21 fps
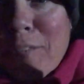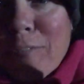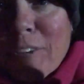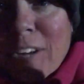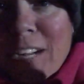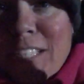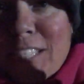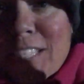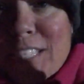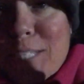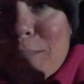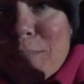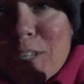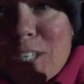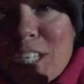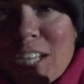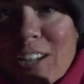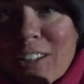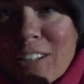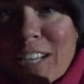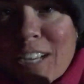friends, it's
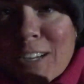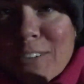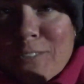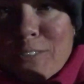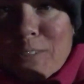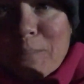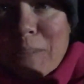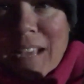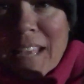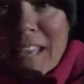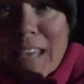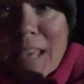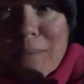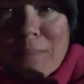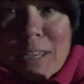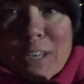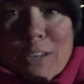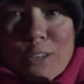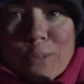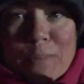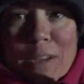Michelle here from
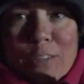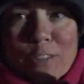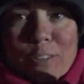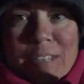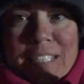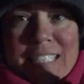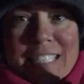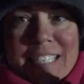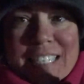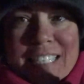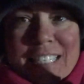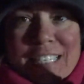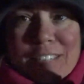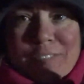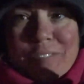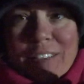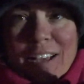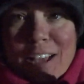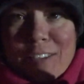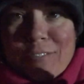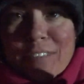Miami doing my
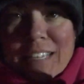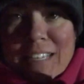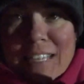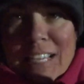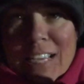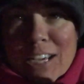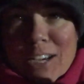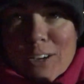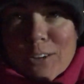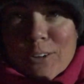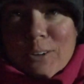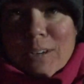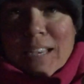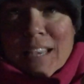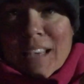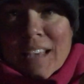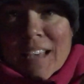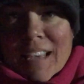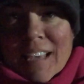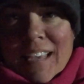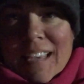365 video.
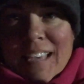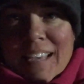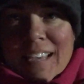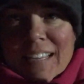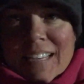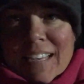It